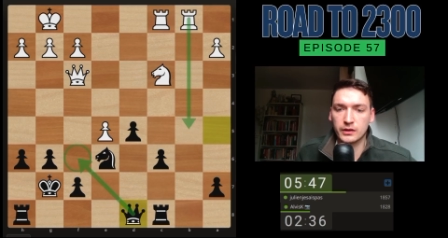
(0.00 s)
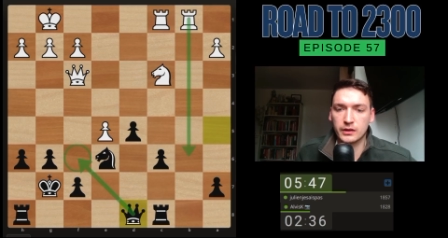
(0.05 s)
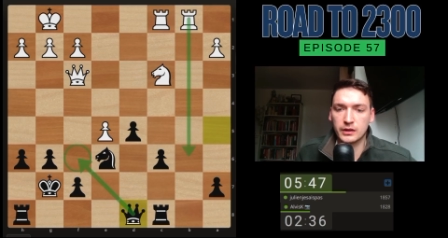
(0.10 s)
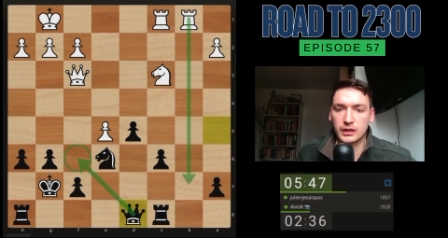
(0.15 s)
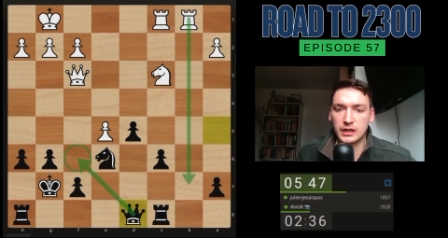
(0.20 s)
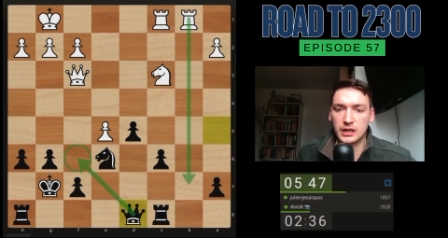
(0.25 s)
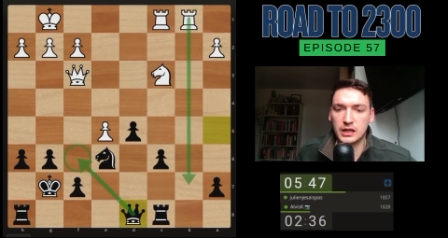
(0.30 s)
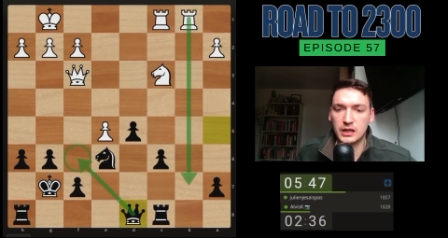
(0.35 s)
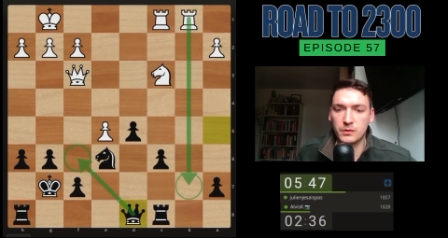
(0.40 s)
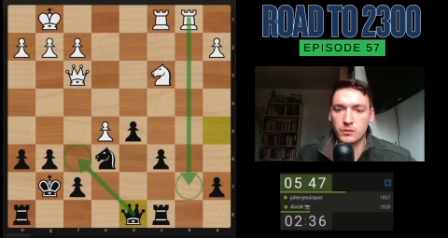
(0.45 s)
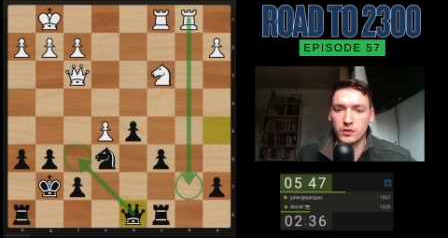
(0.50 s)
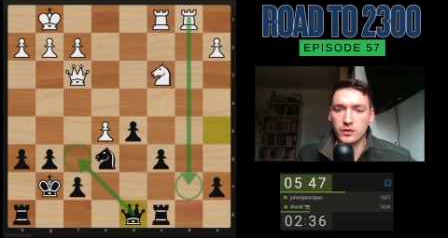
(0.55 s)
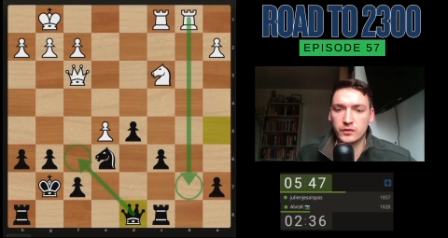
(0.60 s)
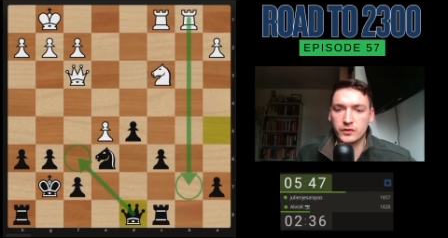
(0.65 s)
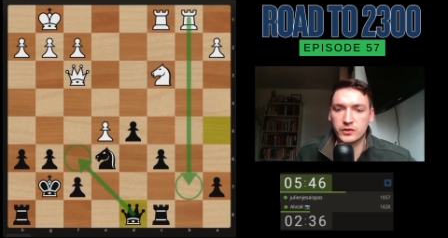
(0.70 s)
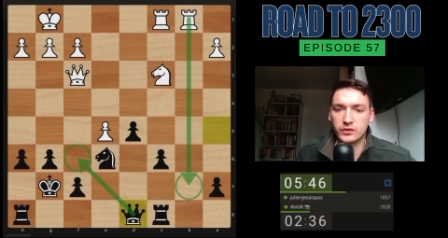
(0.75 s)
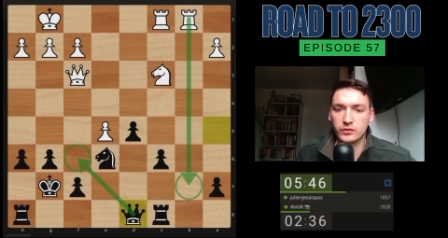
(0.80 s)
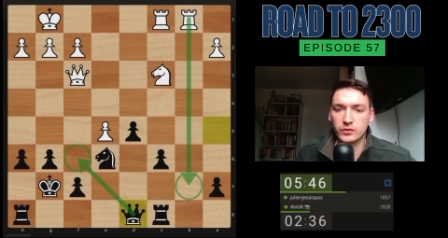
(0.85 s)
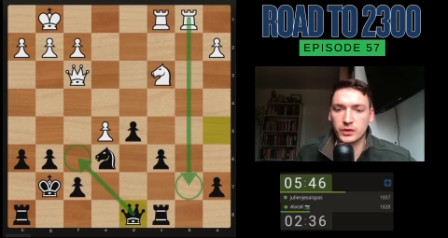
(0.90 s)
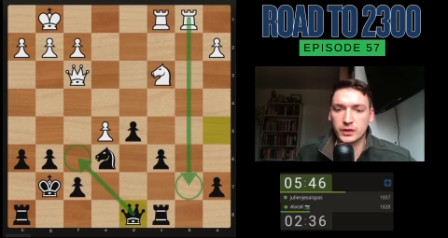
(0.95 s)
He moves
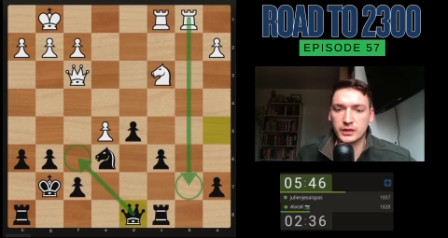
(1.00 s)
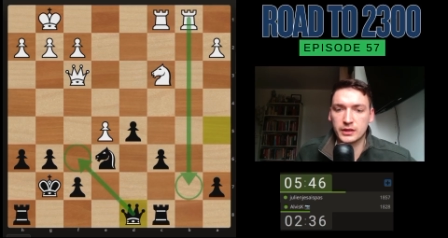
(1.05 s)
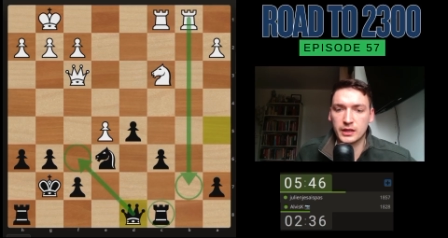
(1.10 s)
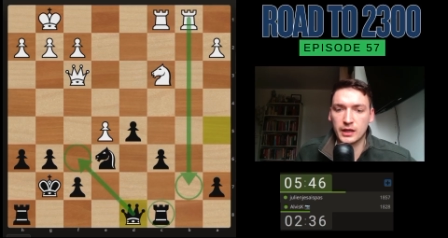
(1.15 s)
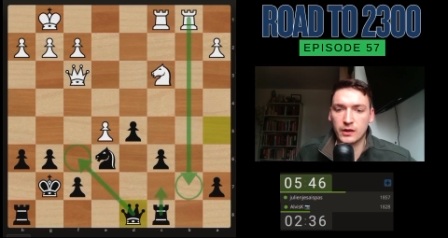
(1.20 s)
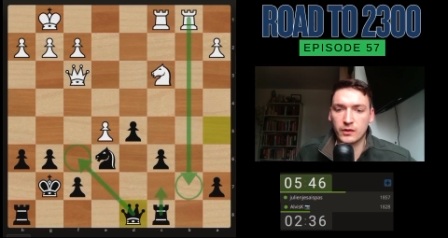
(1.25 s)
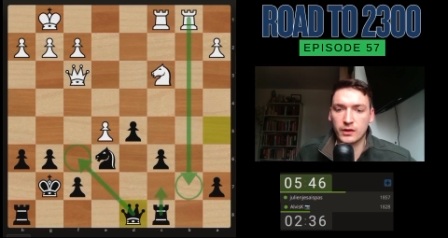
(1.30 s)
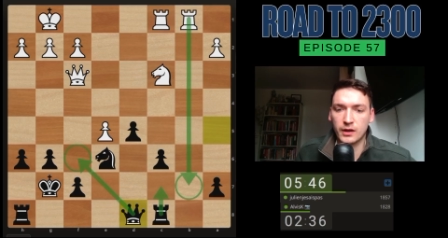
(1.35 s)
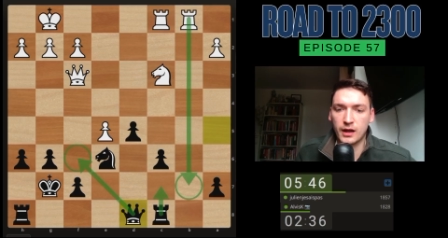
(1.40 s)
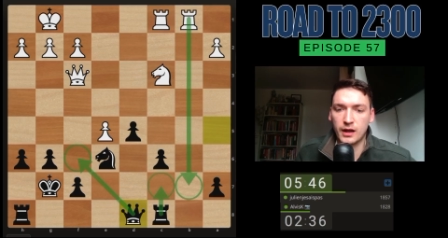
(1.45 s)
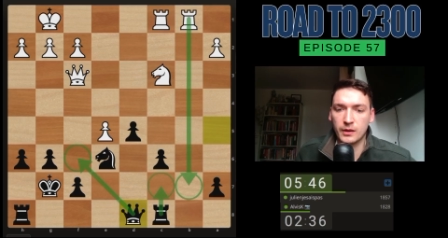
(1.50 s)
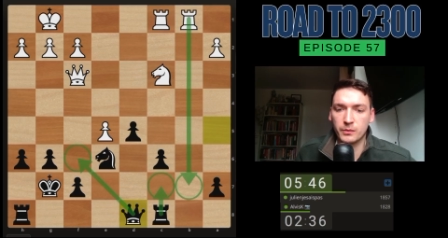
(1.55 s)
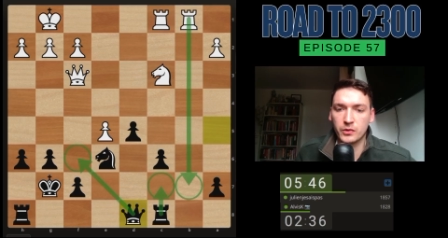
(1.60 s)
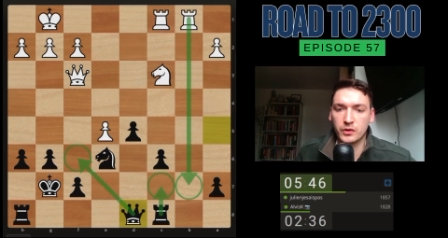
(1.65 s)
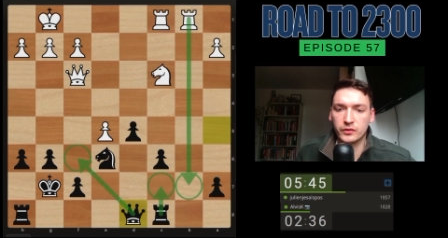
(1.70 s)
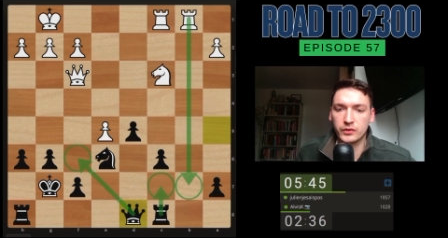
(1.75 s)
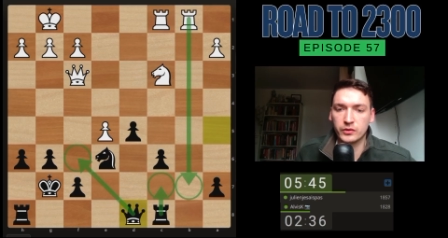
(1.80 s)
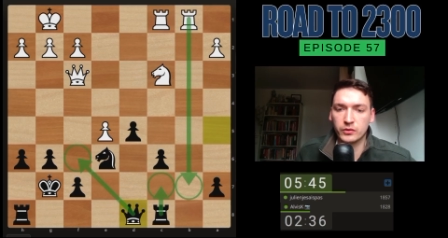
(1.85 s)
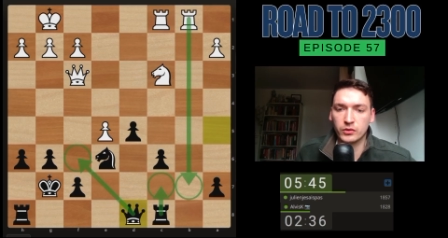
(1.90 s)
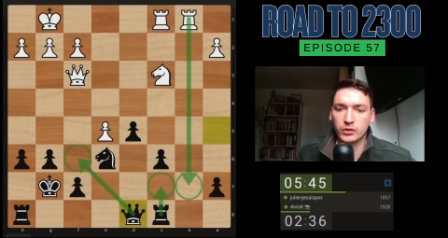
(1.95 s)
the rook down. I
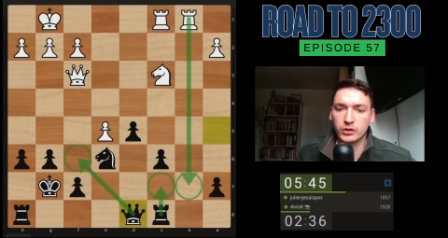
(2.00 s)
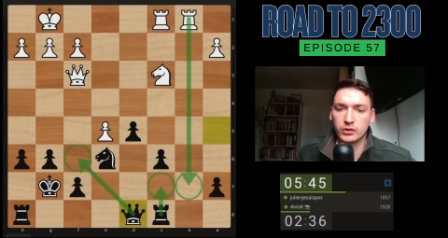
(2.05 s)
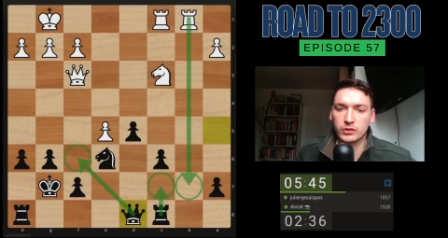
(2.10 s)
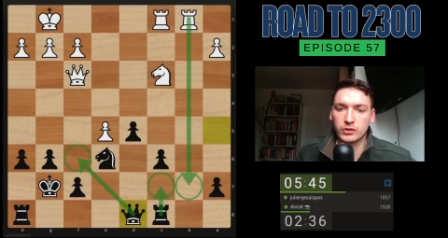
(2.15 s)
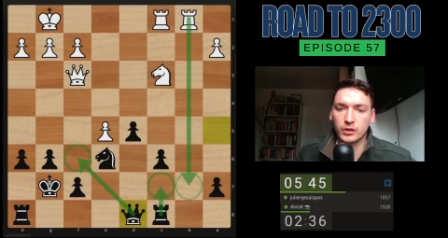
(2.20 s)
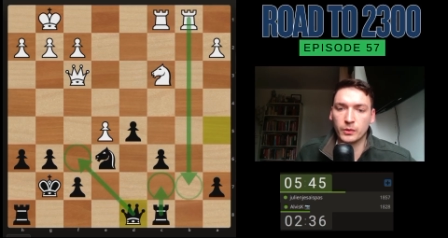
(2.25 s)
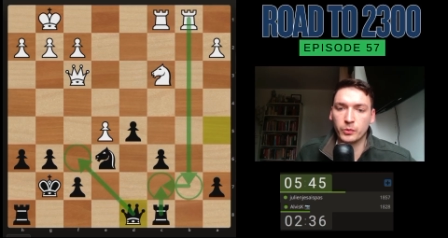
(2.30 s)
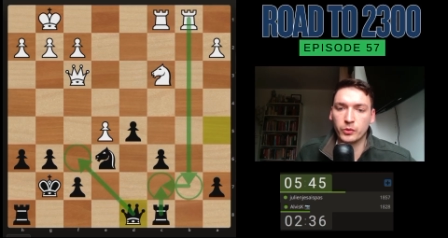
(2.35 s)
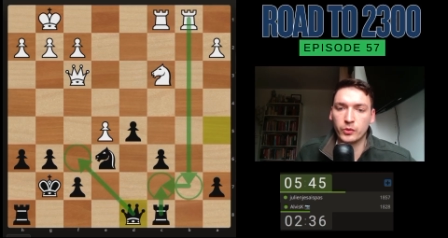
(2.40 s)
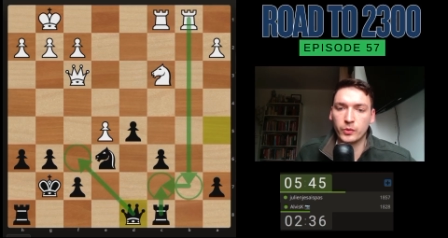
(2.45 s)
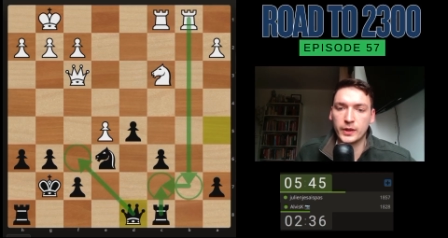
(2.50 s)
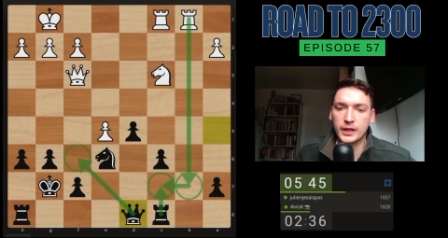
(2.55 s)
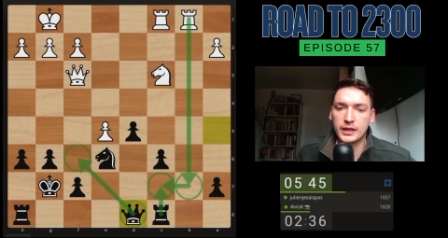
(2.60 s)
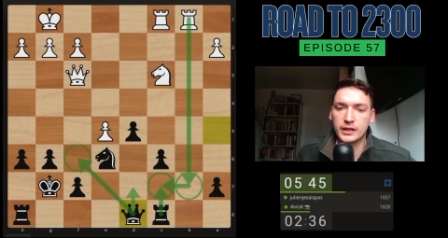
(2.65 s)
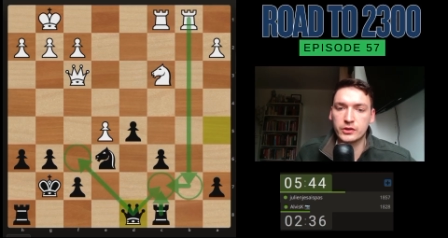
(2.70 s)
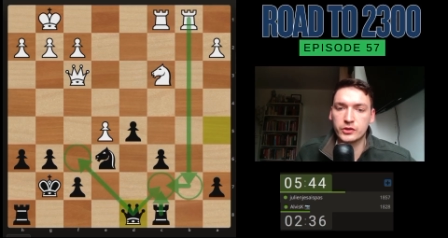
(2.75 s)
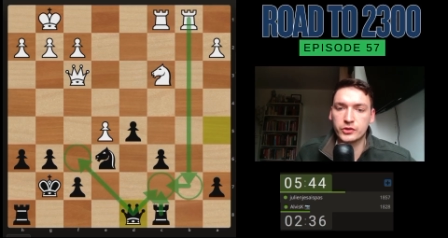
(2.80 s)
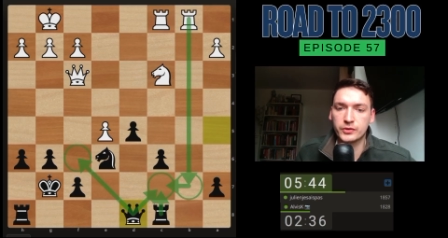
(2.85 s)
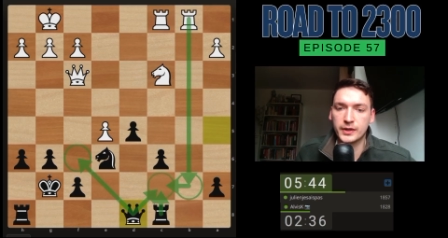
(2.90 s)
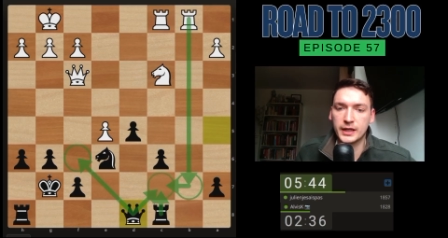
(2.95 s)
move the rook up. We
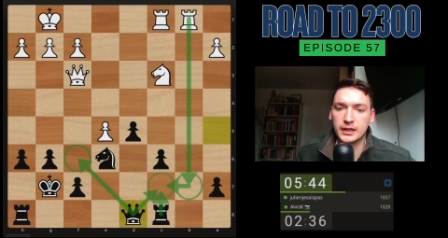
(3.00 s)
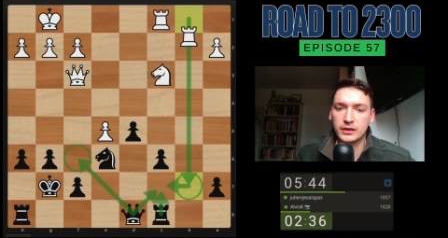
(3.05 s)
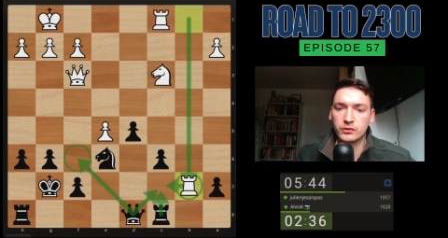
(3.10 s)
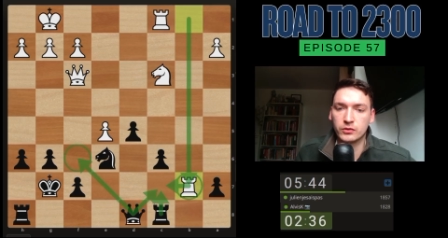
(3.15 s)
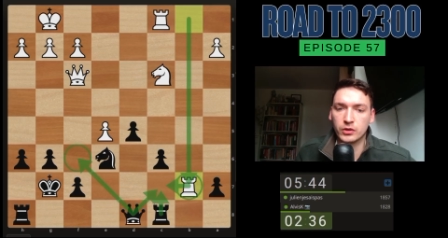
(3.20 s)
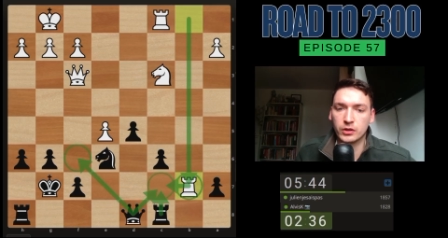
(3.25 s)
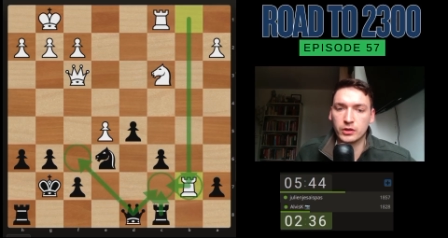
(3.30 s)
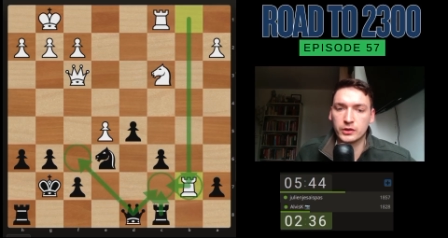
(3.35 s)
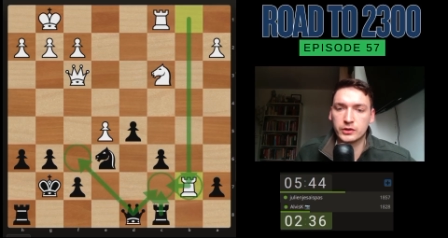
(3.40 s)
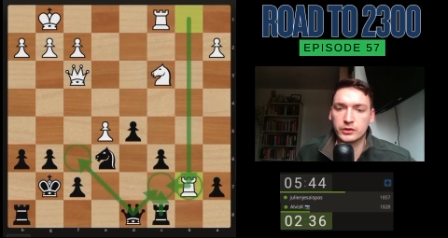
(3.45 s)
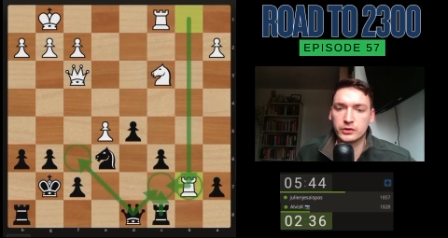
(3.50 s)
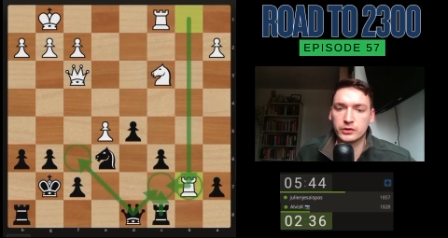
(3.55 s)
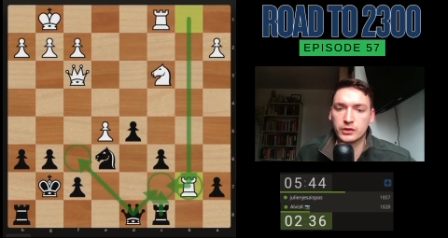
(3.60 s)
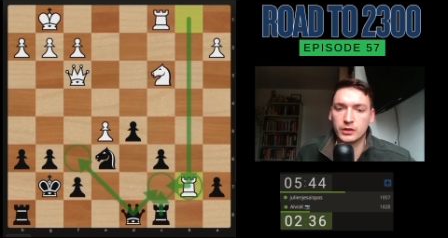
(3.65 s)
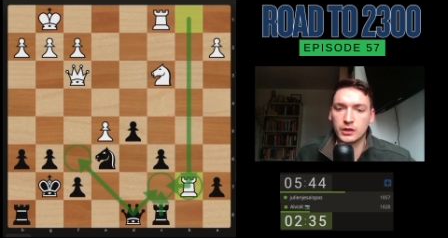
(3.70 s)
can trade rooks.